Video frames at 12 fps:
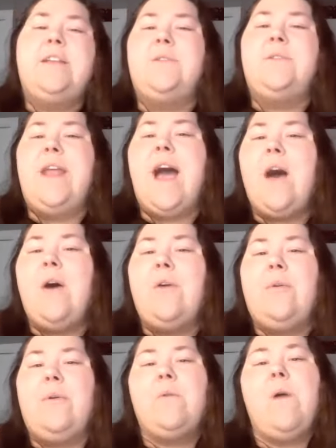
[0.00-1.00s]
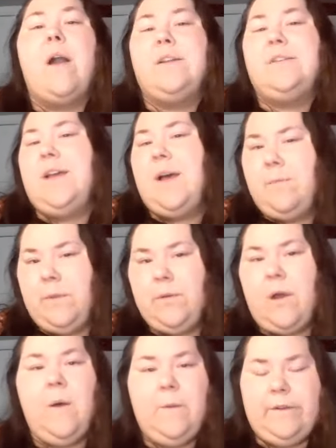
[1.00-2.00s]
So now they're required to
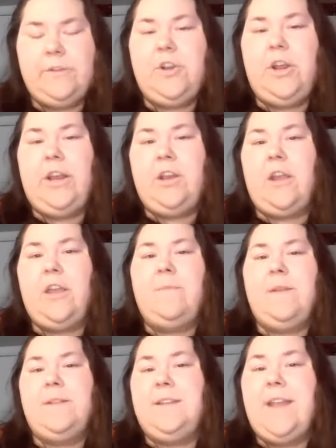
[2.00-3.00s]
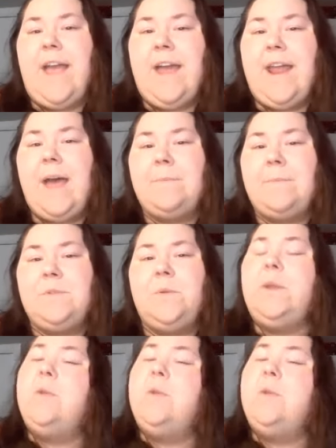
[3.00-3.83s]
upload all of their training documents into EdApp so we